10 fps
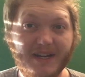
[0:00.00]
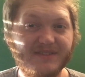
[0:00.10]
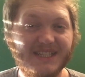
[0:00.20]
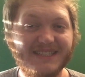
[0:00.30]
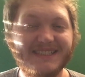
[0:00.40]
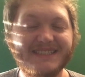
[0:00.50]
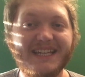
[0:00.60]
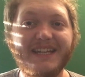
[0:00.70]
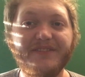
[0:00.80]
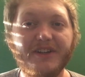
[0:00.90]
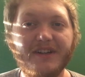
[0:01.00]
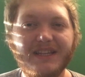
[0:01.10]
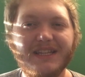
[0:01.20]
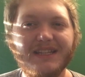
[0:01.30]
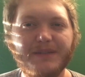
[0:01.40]
name is Estics, and if you're
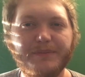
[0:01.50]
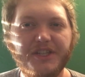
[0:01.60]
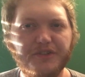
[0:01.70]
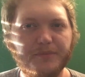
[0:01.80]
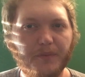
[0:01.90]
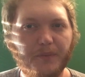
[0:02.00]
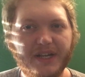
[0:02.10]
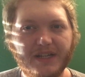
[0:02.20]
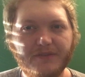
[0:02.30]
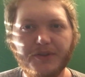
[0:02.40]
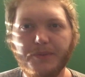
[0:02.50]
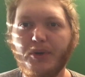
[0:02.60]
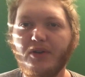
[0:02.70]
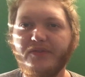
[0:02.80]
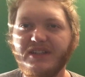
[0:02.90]
anything like me, you've been waiting for the
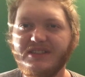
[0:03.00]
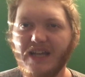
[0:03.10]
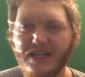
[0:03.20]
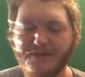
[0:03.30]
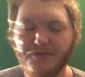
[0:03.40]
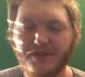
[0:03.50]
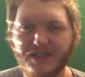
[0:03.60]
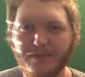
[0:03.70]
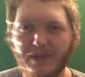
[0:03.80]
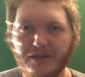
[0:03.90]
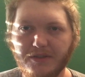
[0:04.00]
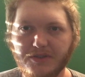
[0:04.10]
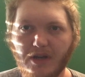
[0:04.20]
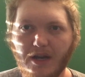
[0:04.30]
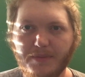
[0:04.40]
perfect Sasperling commander to
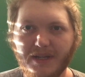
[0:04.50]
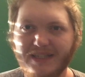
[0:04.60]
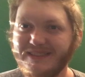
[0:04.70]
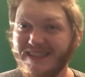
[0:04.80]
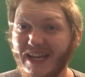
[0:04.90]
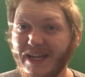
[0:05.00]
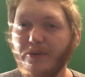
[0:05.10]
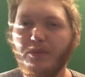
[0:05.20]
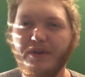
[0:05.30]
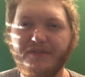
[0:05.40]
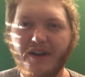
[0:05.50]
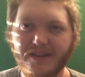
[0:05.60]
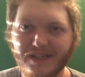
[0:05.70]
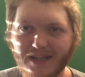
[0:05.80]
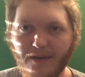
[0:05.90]
drop, and today we
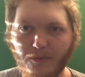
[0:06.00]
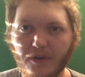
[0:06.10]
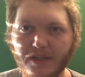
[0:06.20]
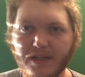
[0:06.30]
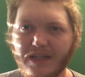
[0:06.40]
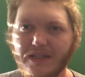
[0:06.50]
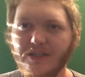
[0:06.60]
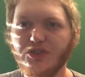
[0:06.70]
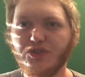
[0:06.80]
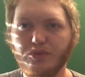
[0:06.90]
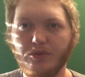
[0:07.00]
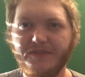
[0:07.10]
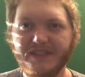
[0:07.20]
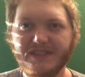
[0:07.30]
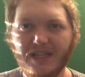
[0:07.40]
finally got one.
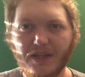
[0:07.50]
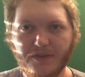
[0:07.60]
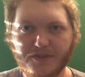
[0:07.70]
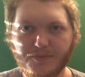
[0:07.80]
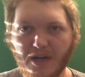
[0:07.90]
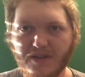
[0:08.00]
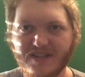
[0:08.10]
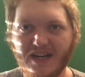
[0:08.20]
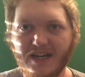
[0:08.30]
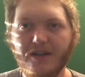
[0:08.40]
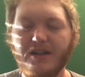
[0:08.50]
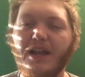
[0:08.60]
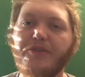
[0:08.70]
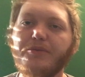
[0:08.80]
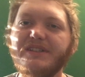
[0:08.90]
Shroofus the Sproutsire.
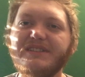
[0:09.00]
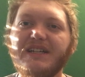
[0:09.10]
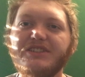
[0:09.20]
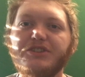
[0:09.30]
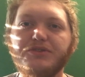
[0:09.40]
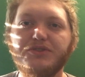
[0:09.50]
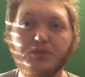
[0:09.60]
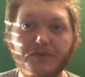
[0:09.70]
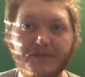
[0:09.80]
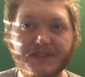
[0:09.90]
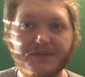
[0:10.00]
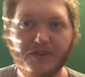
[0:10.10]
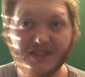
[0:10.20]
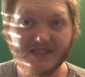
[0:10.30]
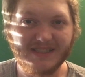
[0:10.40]
Now the reason I chose Shroofus for
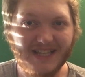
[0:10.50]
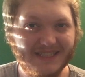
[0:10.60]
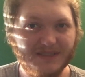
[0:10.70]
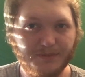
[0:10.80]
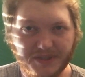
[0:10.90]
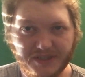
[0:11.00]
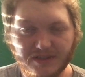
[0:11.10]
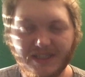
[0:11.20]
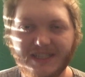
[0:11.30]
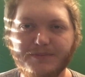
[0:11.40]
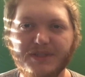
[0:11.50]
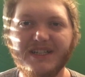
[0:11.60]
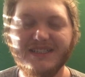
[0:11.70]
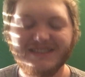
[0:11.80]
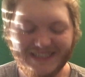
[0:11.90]
this next build is
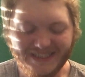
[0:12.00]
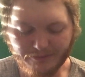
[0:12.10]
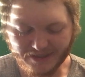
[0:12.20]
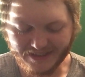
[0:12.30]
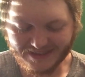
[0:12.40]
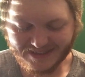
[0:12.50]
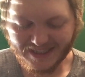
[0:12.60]
because he reads